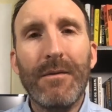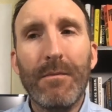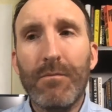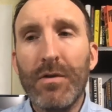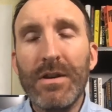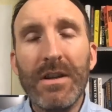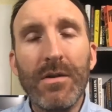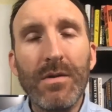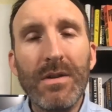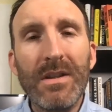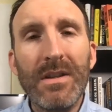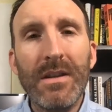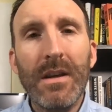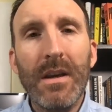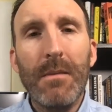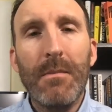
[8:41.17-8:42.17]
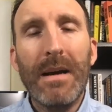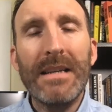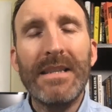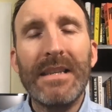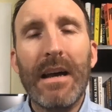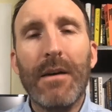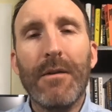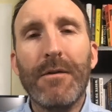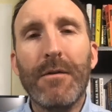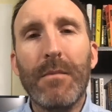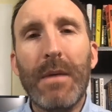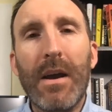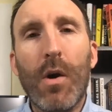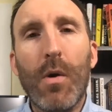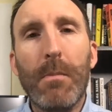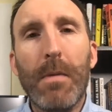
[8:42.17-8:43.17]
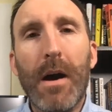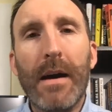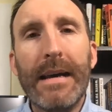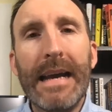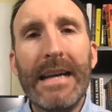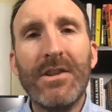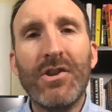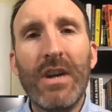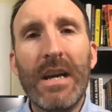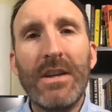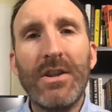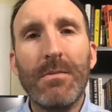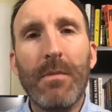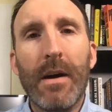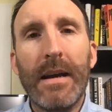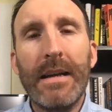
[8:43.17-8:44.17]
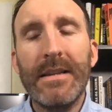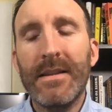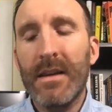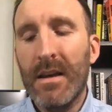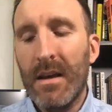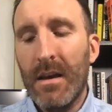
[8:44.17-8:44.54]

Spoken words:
produced myself from my own podcast, Changing Minds.